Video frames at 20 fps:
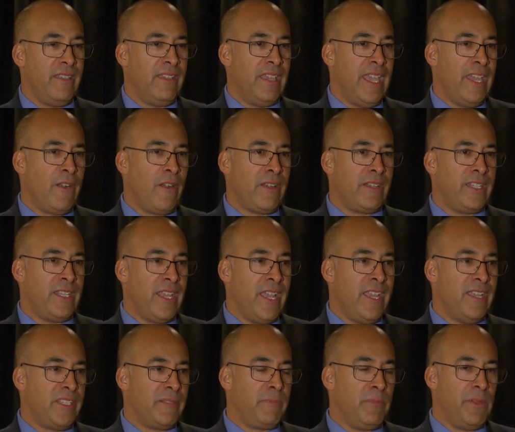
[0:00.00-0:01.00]

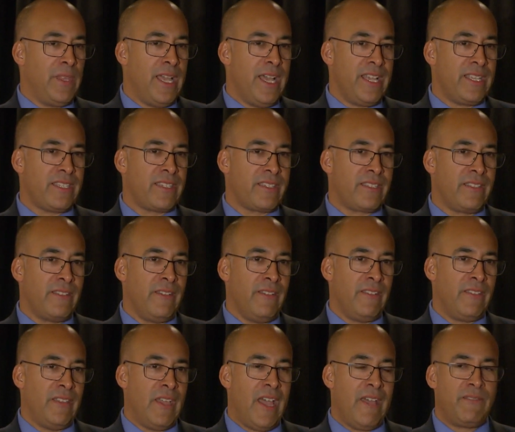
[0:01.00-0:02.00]
NRTA is blessed
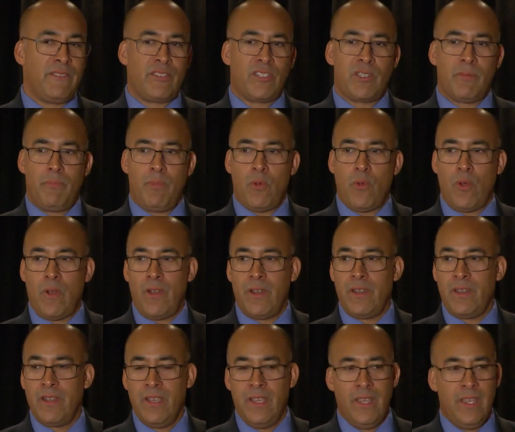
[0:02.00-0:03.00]
to have the support
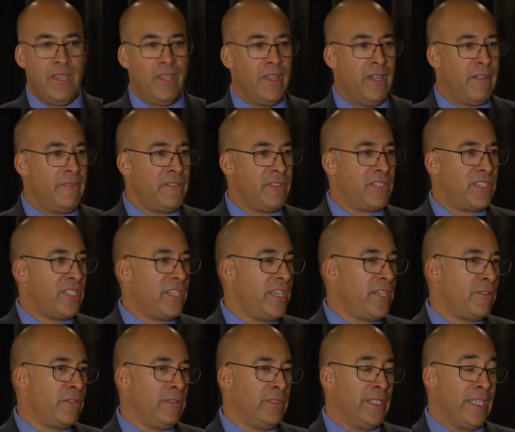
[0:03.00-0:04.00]
of the
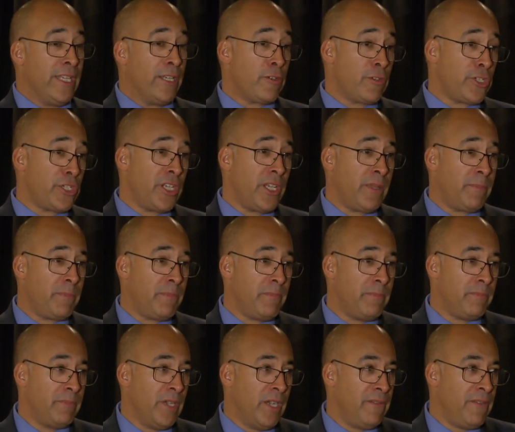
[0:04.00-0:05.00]
senior leadership
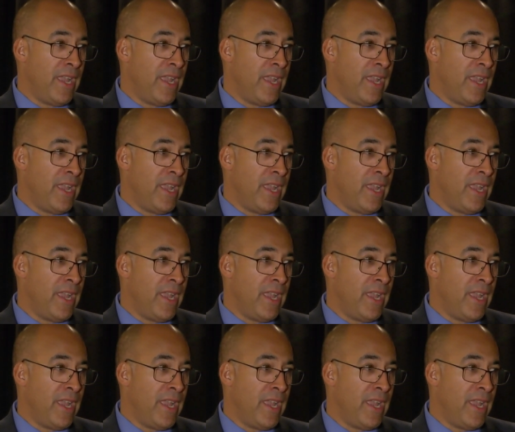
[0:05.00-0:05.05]
of